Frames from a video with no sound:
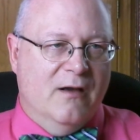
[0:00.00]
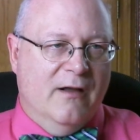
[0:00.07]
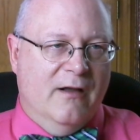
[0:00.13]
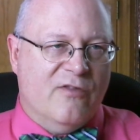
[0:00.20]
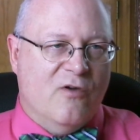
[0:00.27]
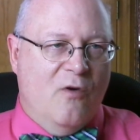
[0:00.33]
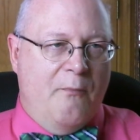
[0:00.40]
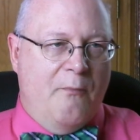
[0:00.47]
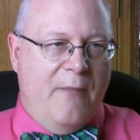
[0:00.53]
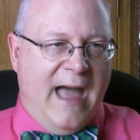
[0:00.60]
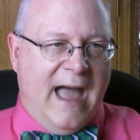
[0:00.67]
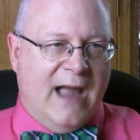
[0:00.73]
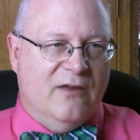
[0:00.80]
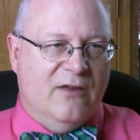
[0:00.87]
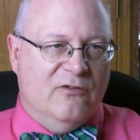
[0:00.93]
Let's go
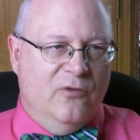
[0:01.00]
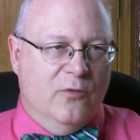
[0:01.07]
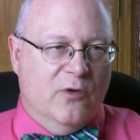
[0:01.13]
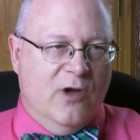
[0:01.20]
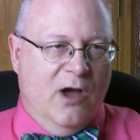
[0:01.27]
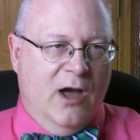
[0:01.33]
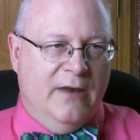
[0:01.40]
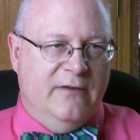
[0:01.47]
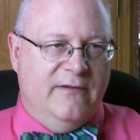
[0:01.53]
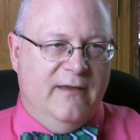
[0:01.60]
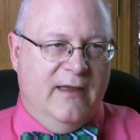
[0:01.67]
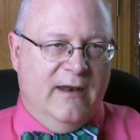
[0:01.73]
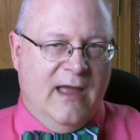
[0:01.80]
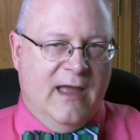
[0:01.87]
back to content.